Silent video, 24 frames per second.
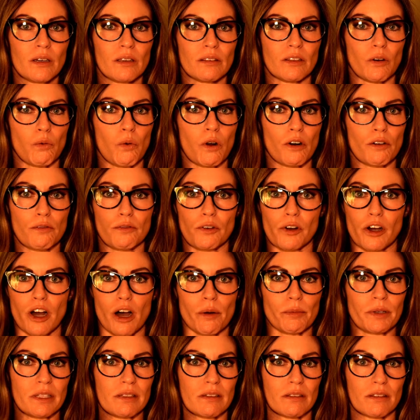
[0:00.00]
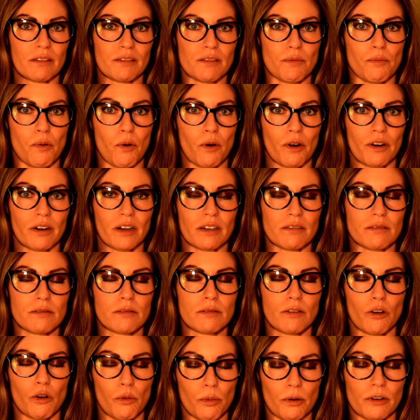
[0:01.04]
wonderful comments and the support. I
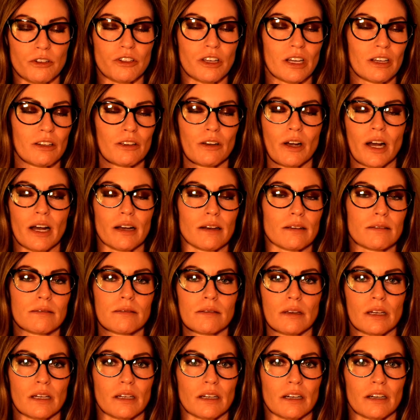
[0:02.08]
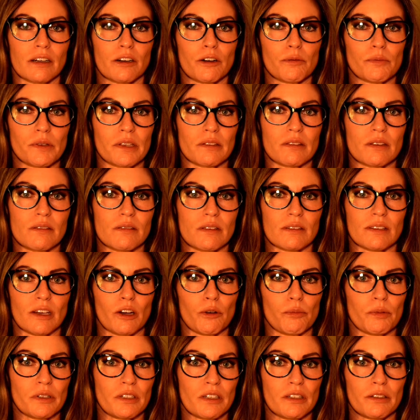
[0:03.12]
so appreciate you guys, and I hope that this is
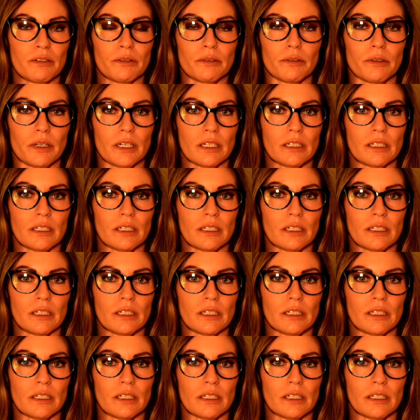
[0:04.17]
helping you.